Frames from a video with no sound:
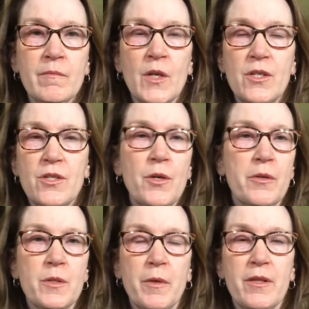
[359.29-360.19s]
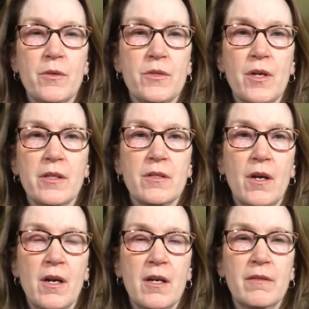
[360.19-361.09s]
Just notice what those thoughts
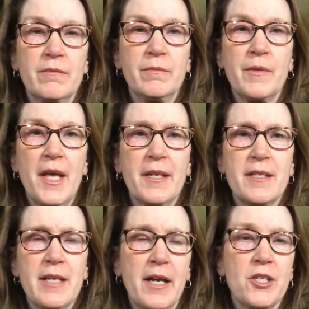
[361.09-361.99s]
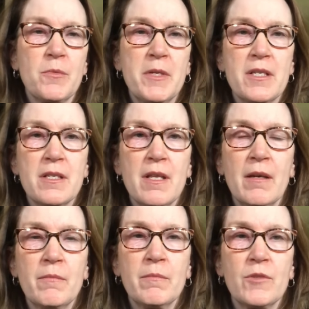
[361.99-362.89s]
are, without attachment to them,